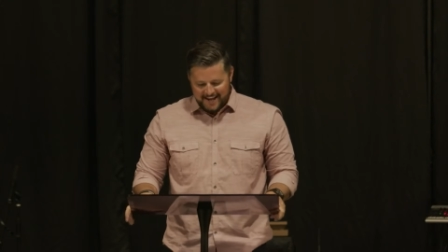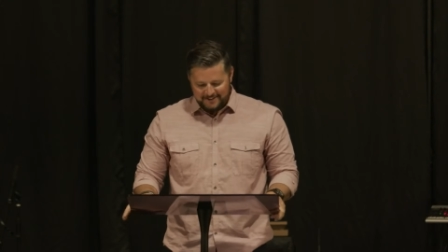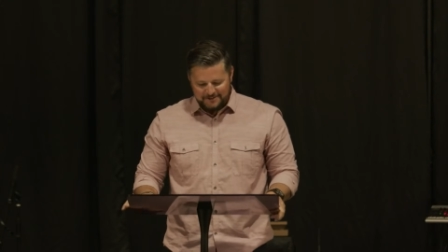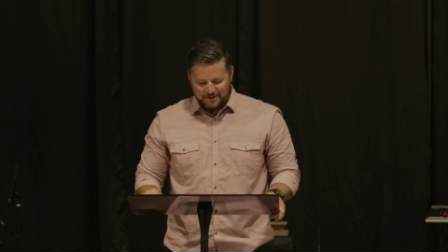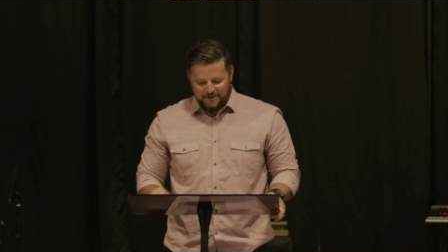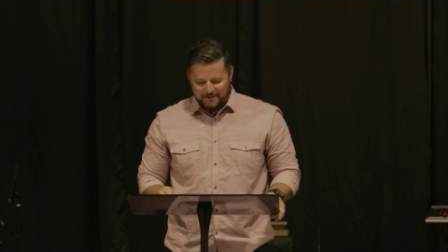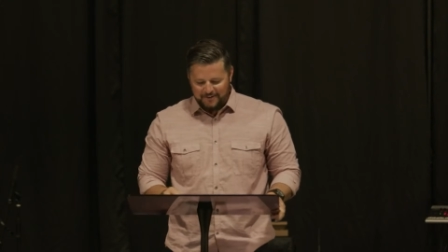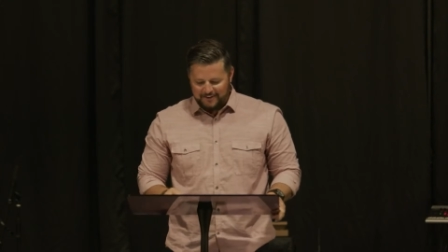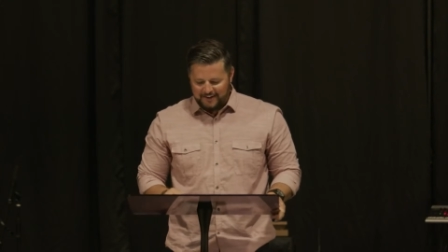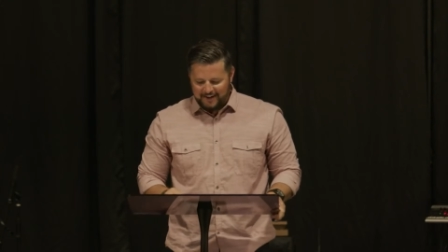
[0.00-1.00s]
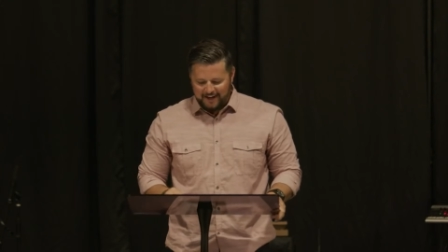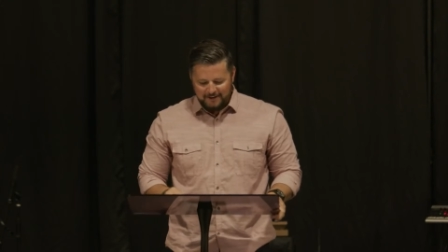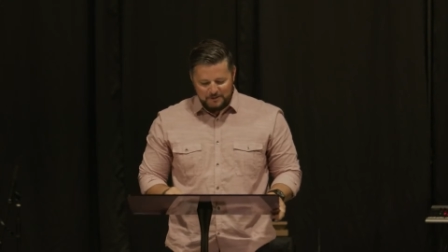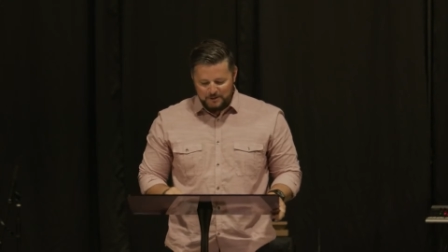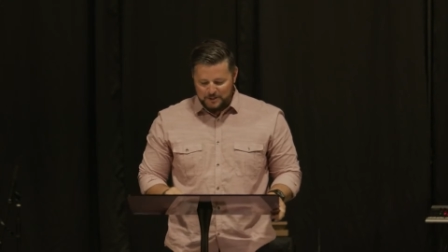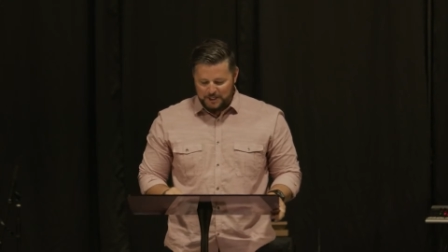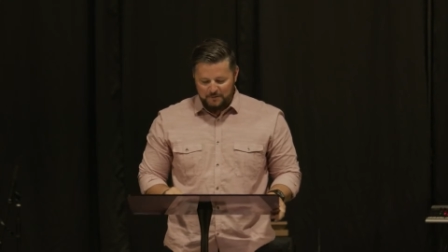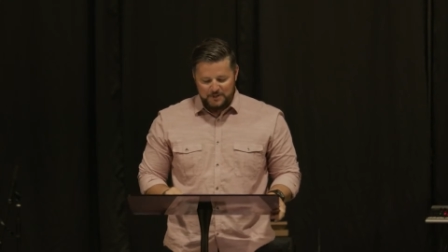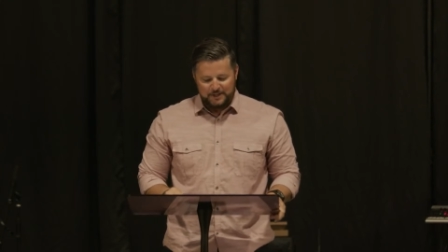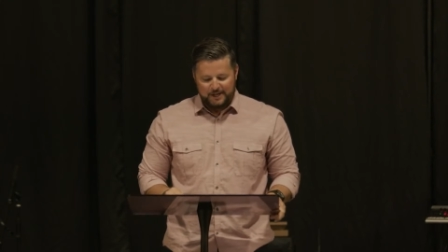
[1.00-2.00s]
And so I just want to
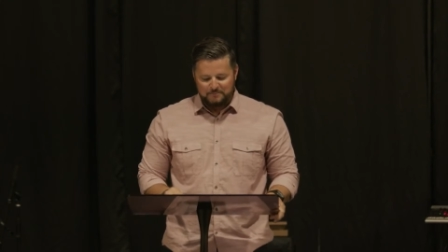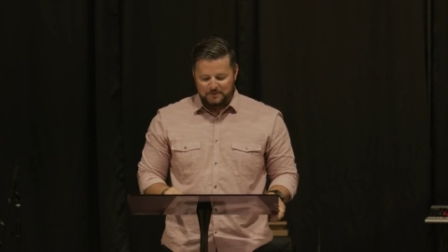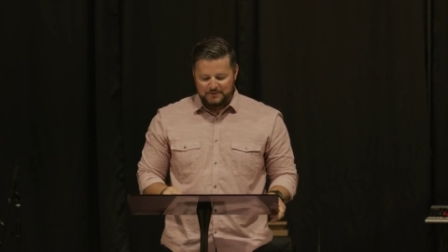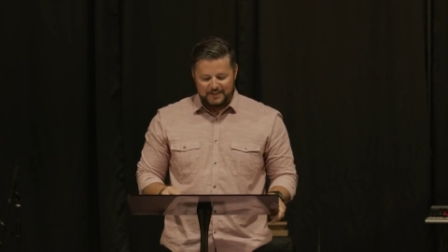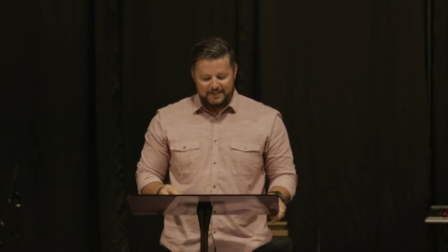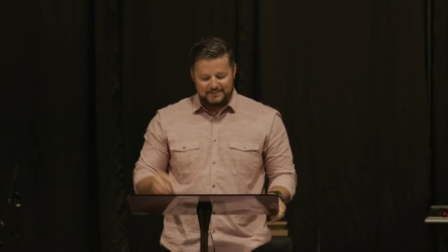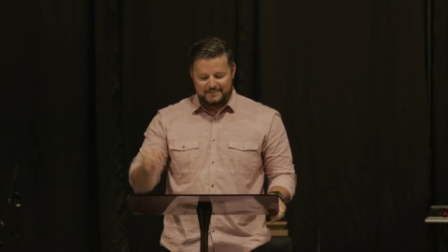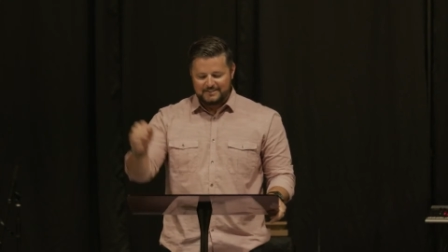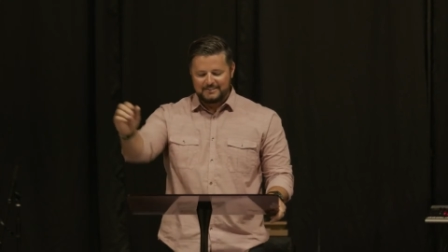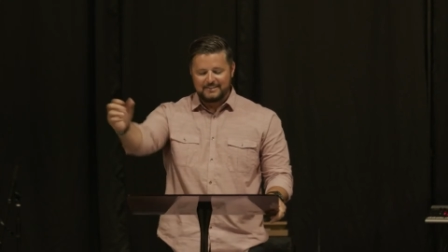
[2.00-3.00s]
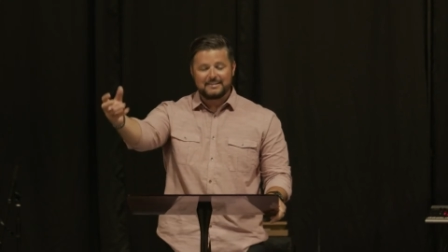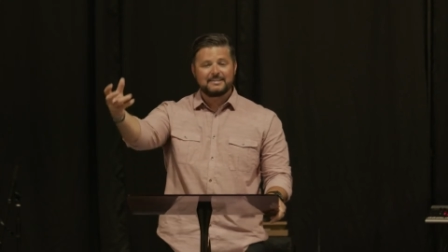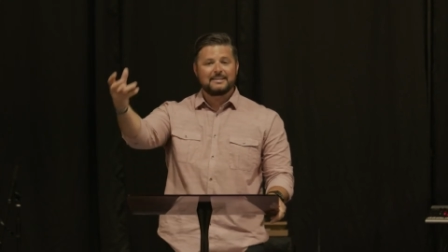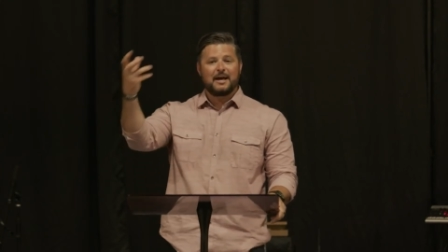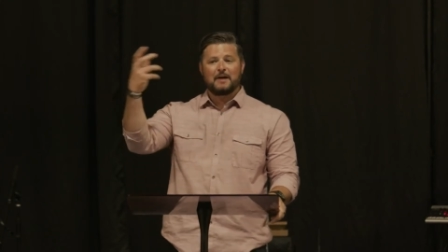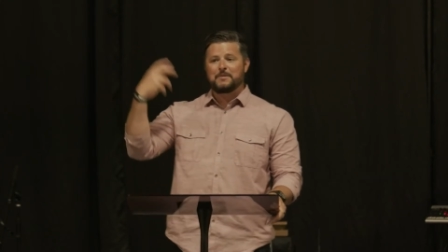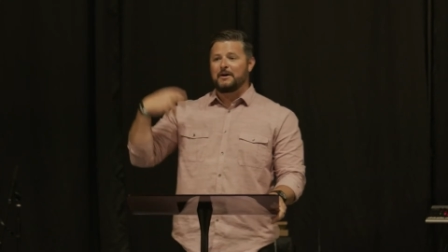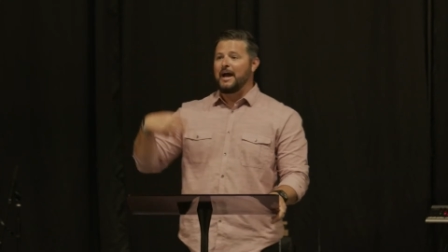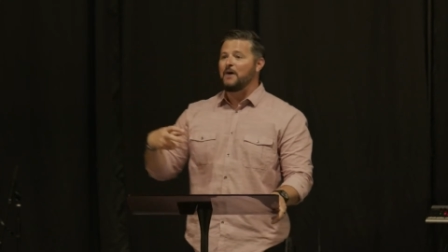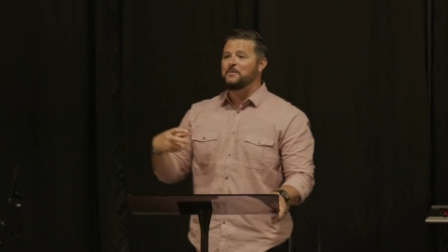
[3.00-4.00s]
share with you a couple things
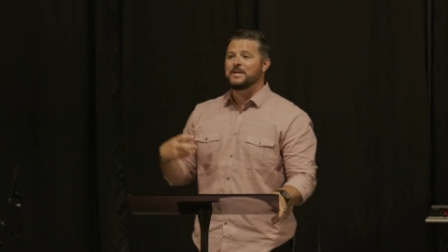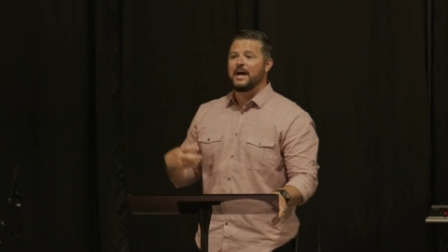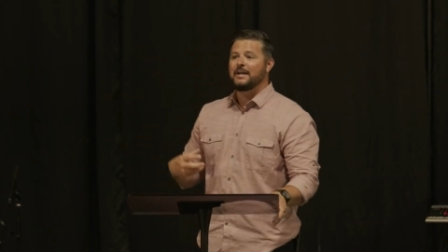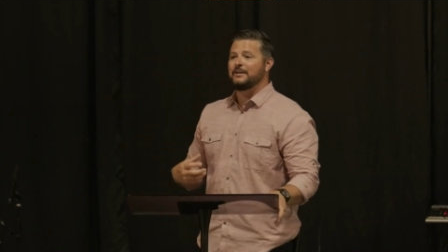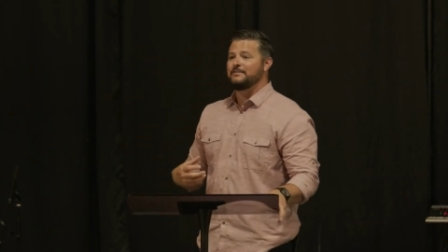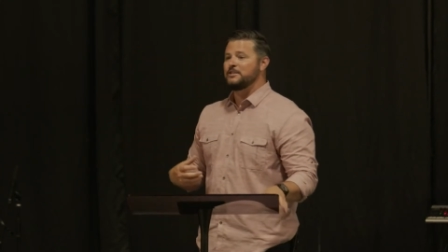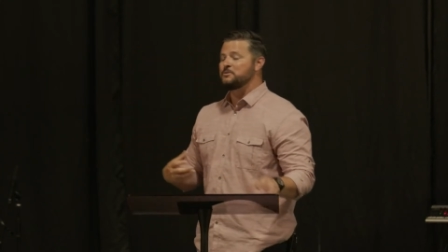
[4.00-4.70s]
about how we got here.